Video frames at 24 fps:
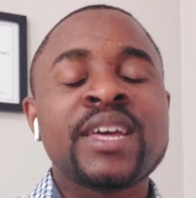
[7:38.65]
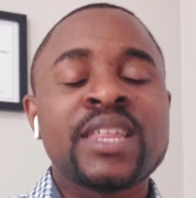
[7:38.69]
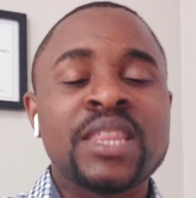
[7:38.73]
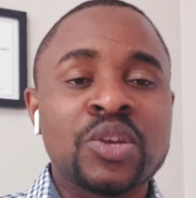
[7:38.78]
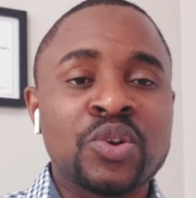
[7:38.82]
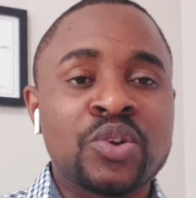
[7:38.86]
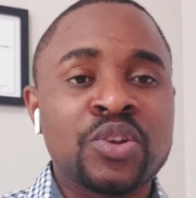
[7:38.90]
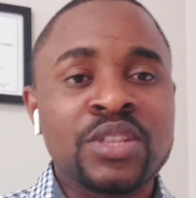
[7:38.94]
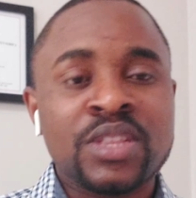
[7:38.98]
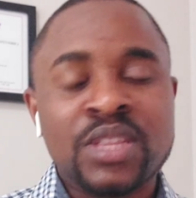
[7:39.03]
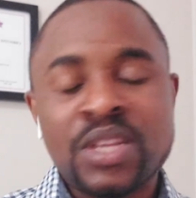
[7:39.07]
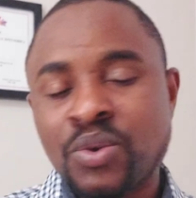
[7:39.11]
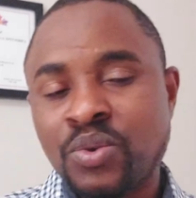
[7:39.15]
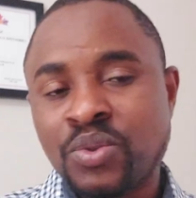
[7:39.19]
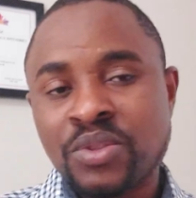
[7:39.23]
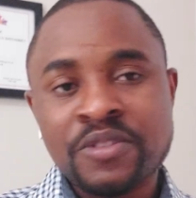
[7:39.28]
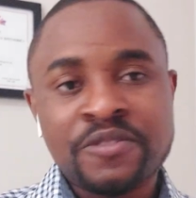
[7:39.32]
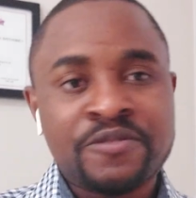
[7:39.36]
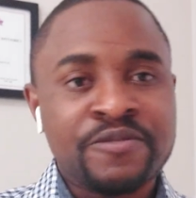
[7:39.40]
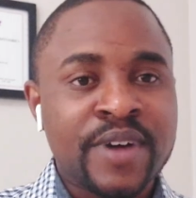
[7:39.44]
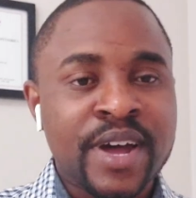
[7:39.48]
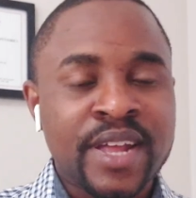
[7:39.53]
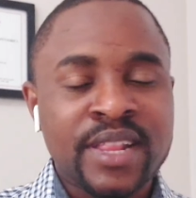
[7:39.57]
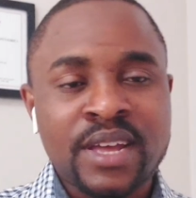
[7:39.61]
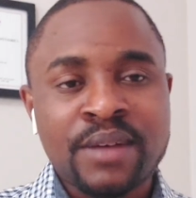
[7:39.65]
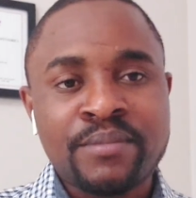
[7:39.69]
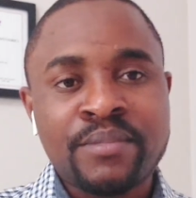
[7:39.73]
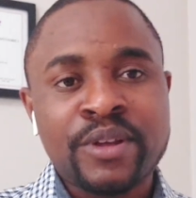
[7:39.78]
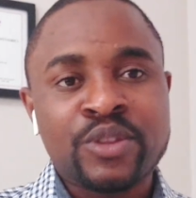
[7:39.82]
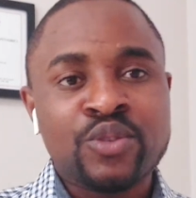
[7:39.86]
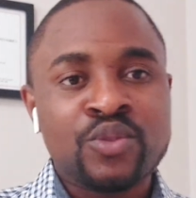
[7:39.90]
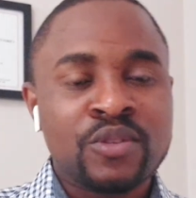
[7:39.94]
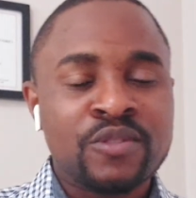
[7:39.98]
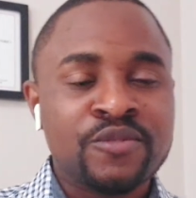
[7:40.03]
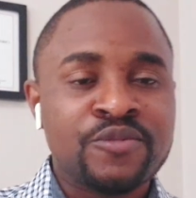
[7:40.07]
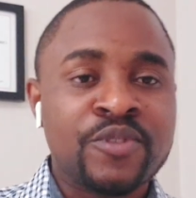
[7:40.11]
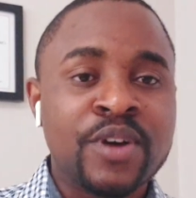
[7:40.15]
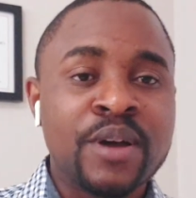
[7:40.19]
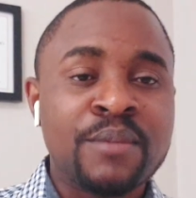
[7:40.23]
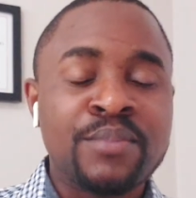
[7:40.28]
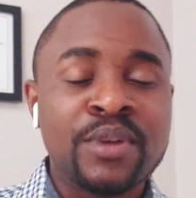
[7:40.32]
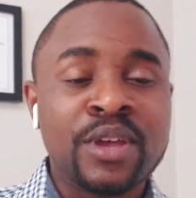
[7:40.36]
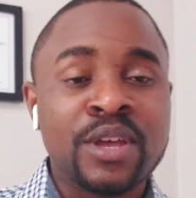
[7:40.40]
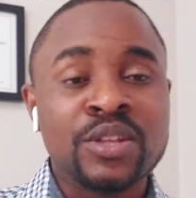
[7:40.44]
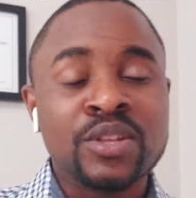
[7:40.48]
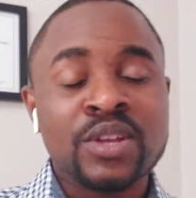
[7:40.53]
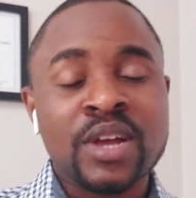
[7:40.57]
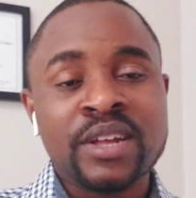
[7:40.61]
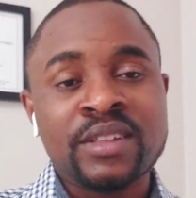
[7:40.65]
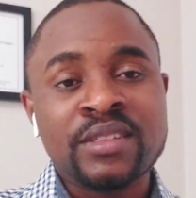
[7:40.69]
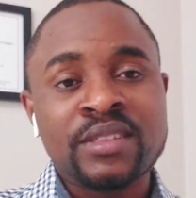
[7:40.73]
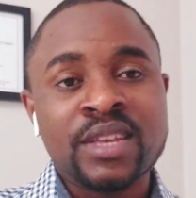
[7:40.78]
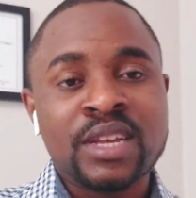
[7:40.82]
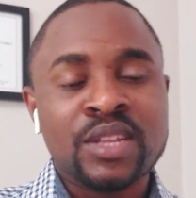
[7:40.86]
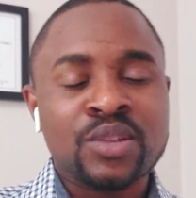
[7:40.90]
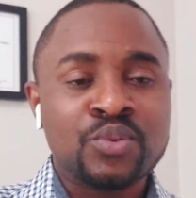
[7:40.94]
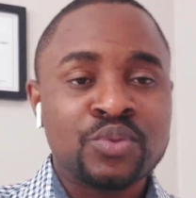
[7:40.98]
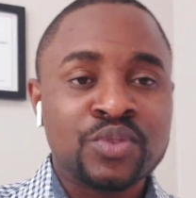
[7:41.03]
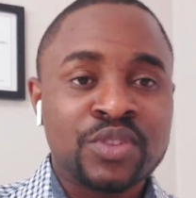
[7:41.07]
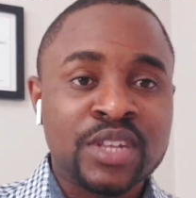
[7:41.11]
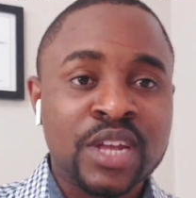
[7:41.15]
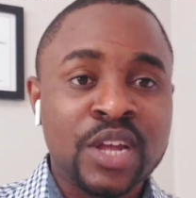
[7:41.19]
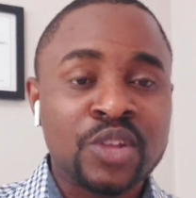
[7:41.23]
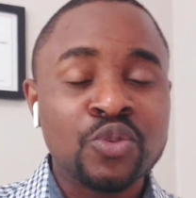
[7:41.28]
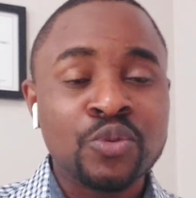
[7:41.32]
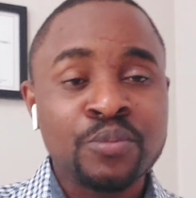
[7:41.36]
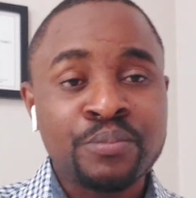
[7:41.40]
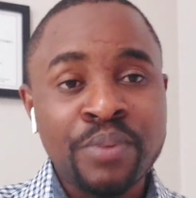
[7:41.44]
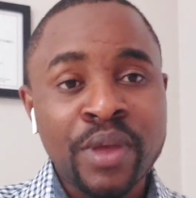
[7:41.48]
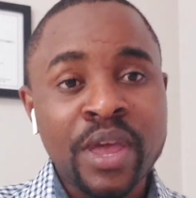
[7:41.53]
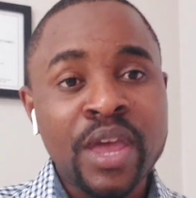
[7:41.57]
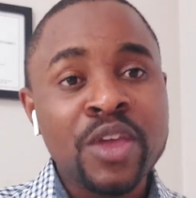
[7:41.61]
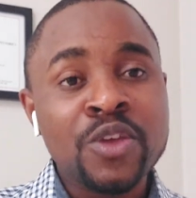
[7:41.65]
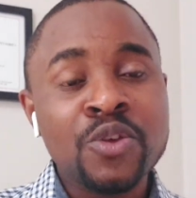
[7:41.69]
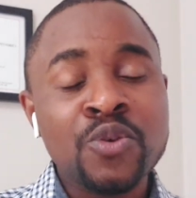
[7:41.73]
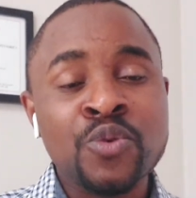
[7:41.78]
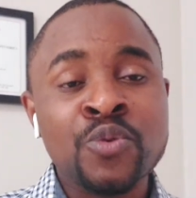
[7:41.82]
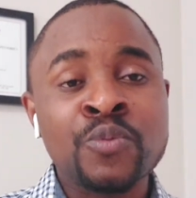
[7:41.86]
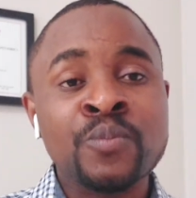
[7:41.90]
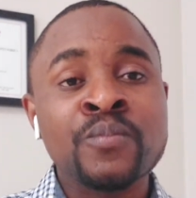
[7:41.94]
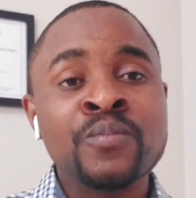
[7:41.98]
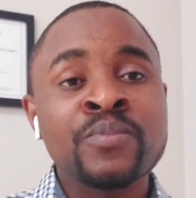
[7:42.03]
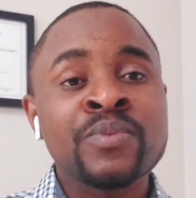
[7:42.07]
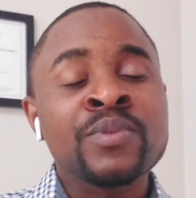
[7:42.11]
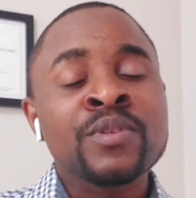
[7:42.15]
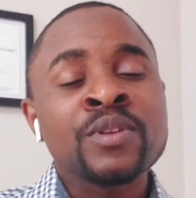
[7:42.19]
They will divide that by 25 begin, and then they will start to pay you.